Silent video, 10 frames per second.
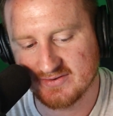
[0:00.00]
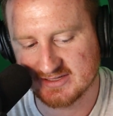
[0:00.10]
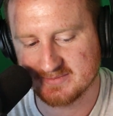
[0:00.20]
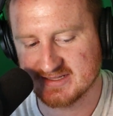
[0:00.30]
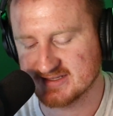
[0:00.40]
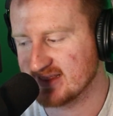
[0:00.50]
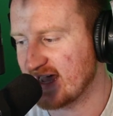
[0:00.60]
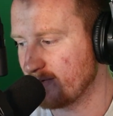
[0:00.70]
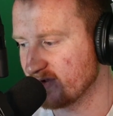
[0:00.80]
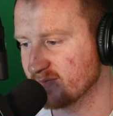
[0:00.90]
Really means a
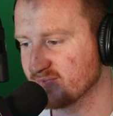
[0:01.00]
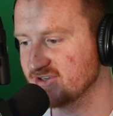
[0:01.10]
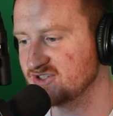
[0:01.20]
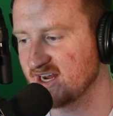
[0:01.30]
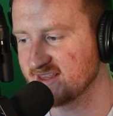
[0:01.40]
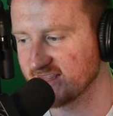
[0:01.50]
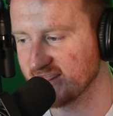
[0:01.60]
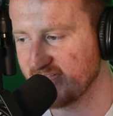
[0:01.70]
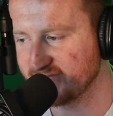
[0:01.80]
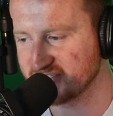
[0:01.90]
lot. We appreciate the
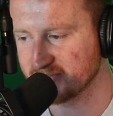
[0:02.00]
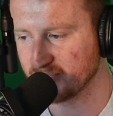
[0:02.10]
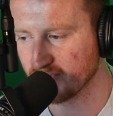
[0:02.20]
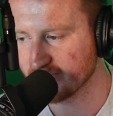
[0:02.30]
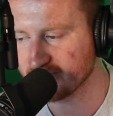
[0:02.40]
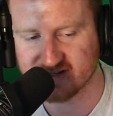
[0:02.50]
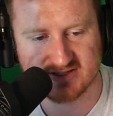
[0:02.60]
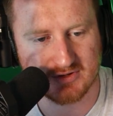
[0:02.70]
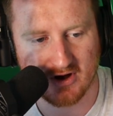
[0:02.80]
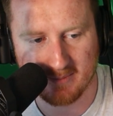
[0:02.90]
love and support.
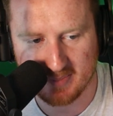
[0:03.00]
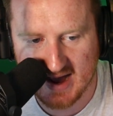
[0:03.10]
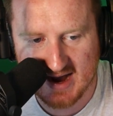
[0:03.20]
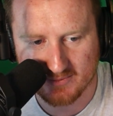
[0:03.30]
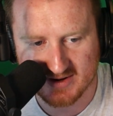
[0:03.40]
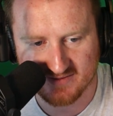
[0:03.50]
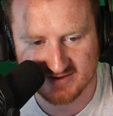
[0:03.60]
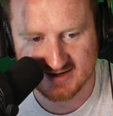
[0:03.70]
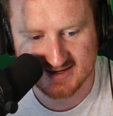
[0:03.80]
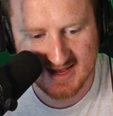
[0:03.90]
Please call back
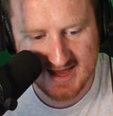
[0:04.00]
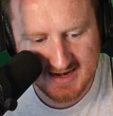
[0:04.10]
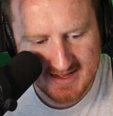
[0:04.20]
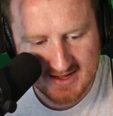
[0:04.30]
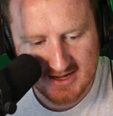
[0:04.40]
whenever you can.